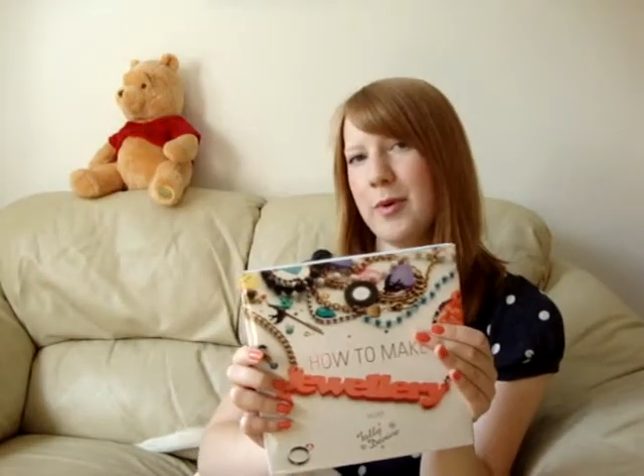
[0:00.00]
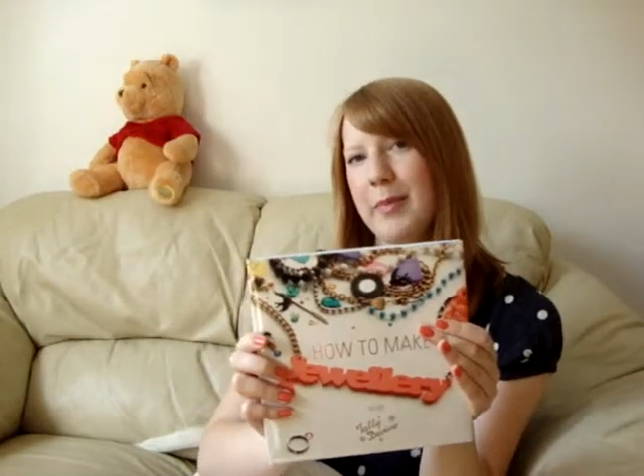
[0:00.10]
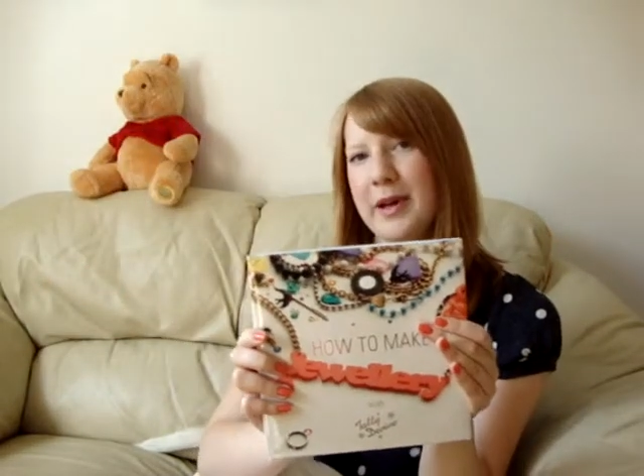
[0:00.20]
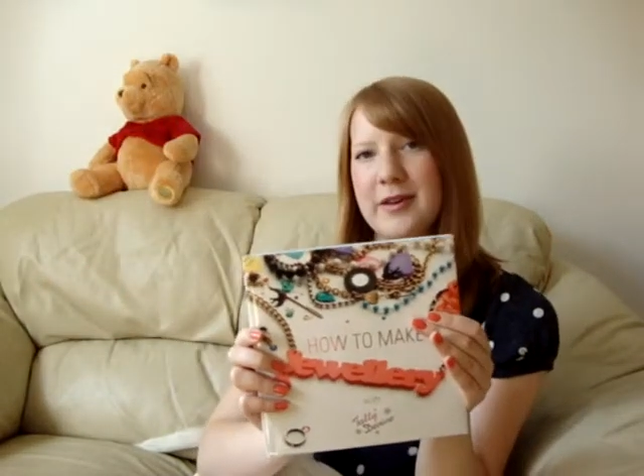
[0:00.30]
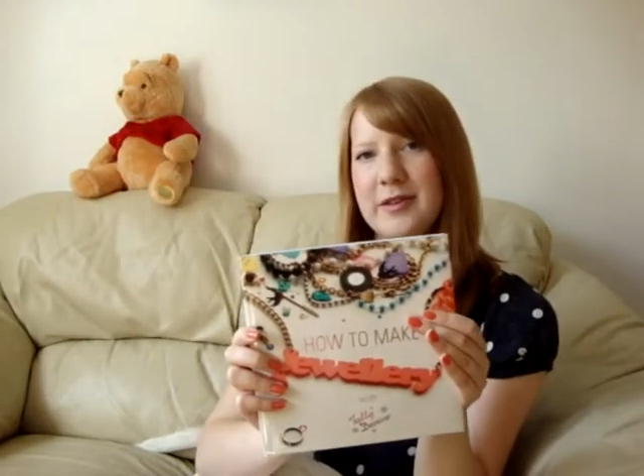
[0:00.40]

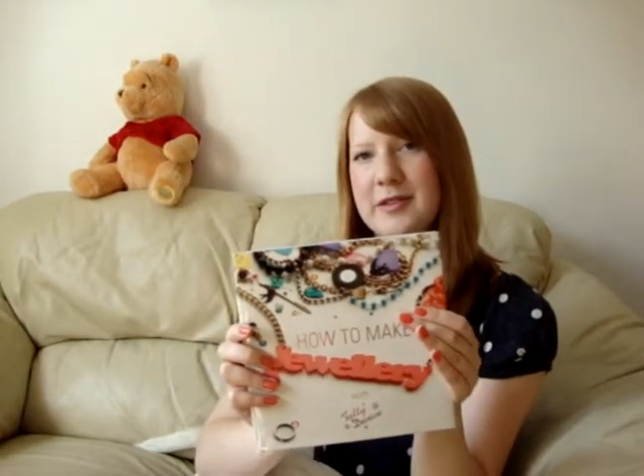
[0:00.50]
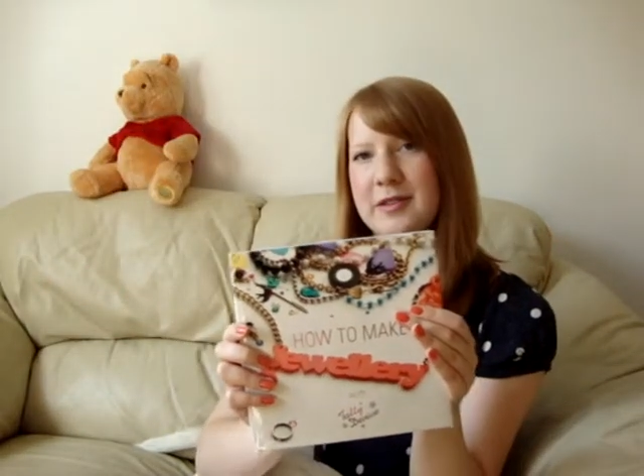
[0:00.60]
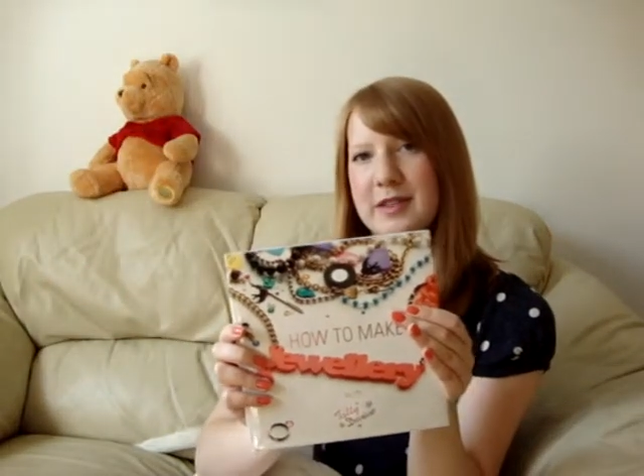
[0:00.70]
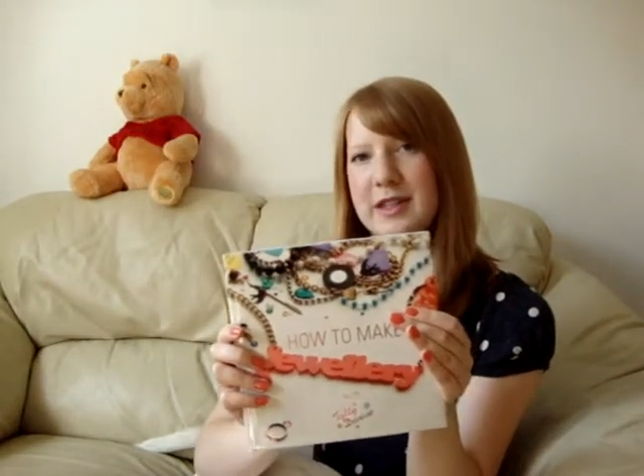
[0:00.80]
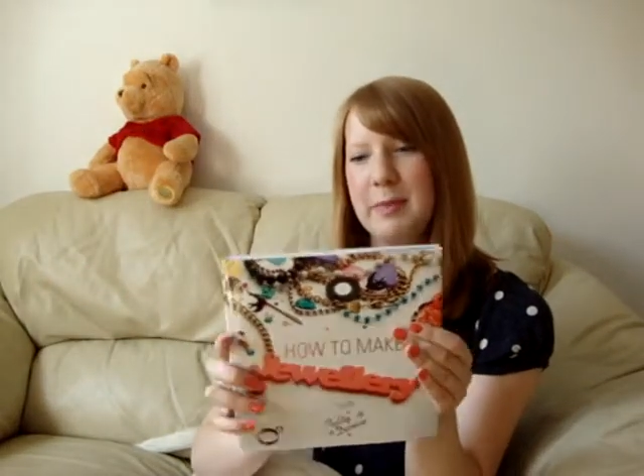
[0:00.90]
one
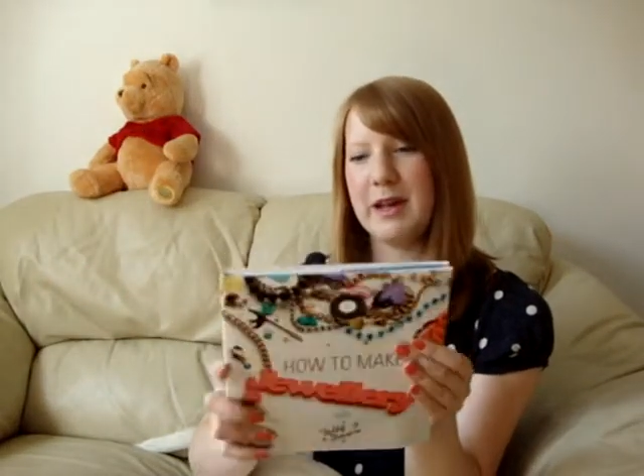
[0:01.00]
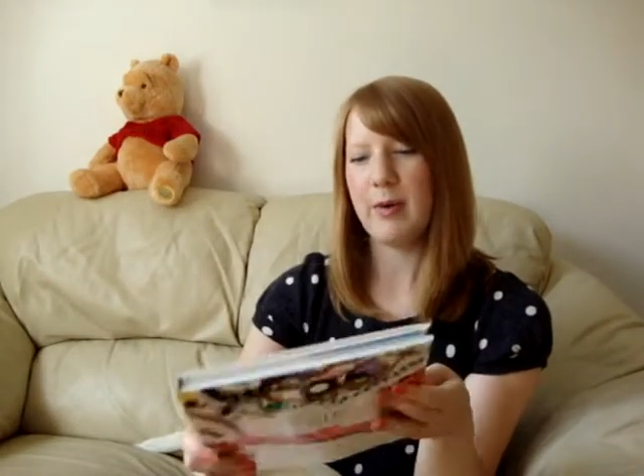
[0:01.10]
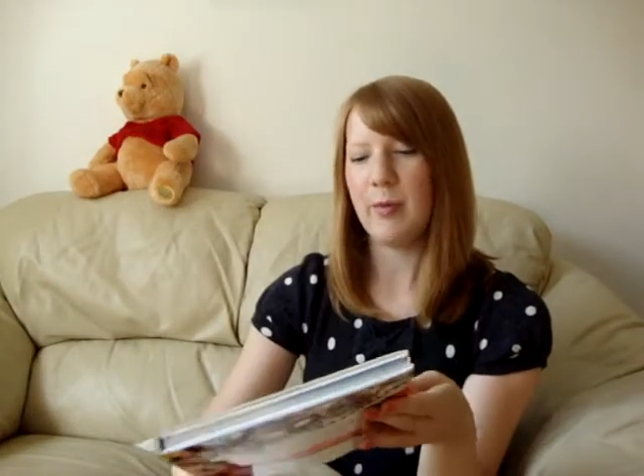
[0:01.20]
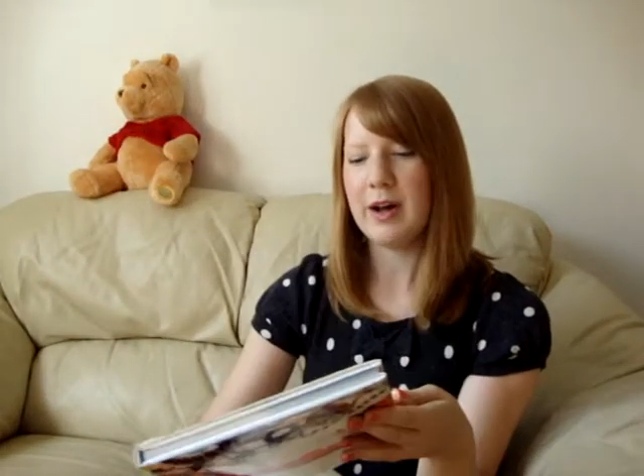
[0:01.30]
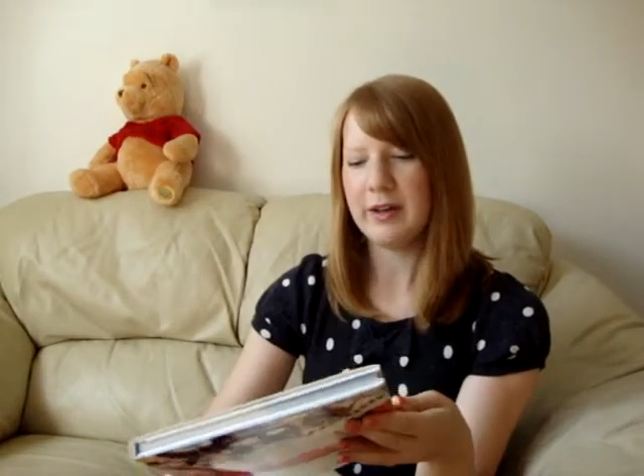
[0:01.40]
because it's been
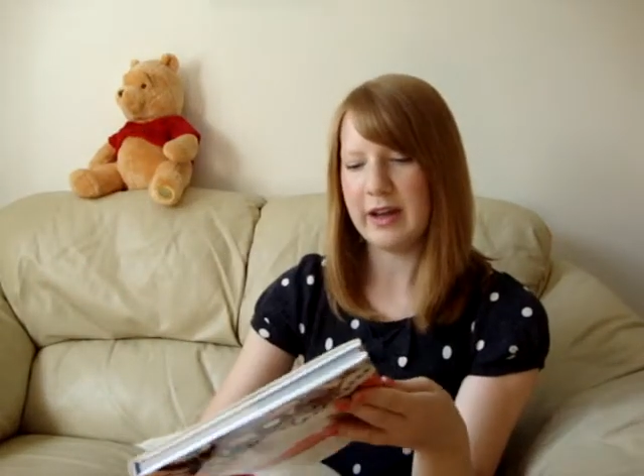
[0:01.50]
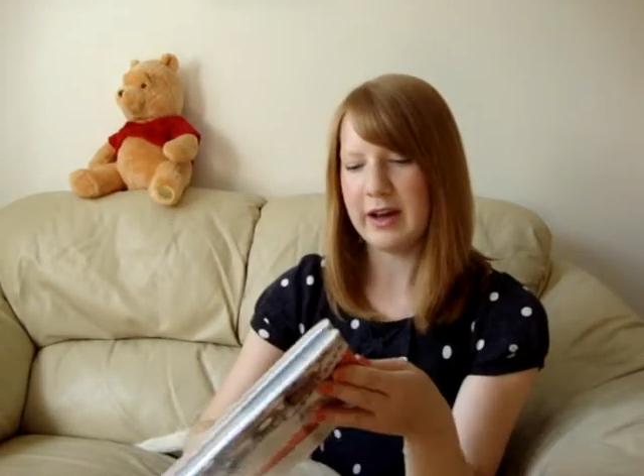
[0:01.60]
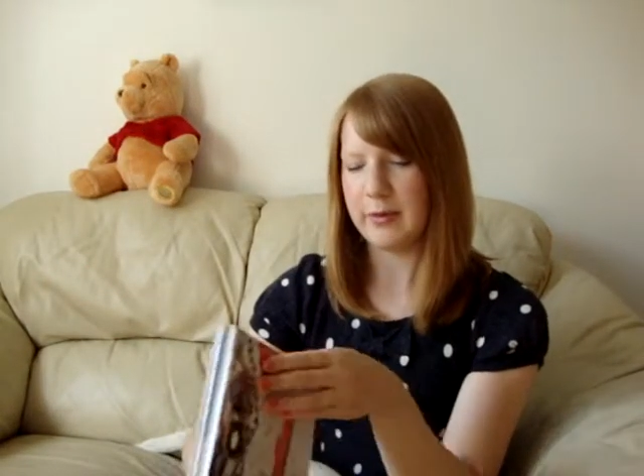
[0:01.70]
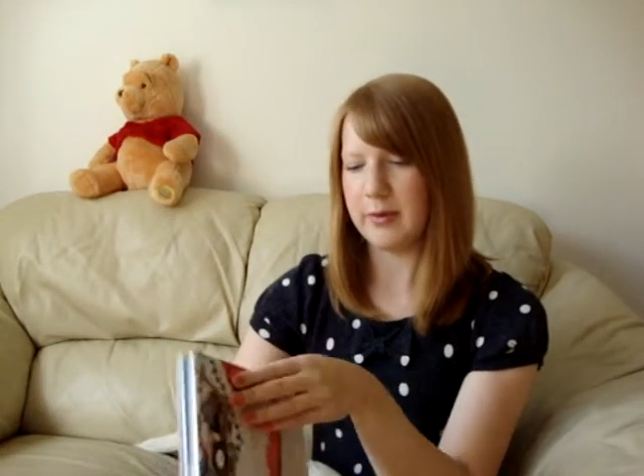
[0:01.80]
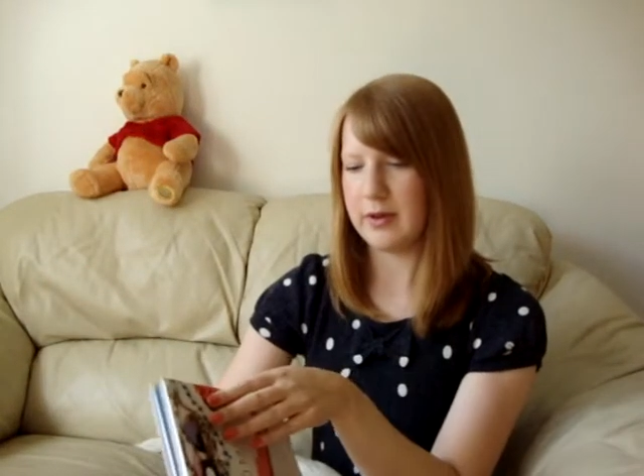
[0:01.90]
out a while
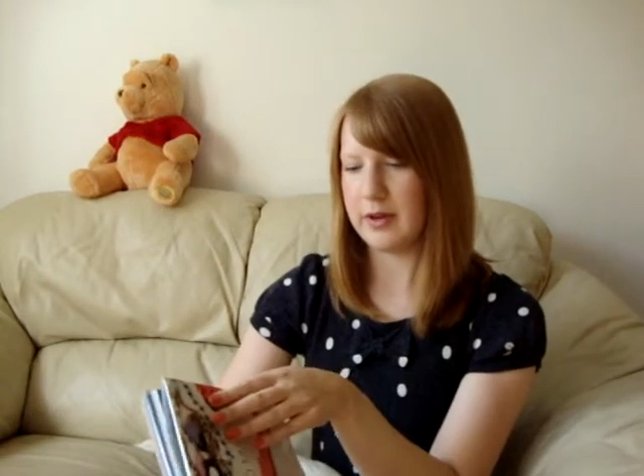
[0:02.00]
now,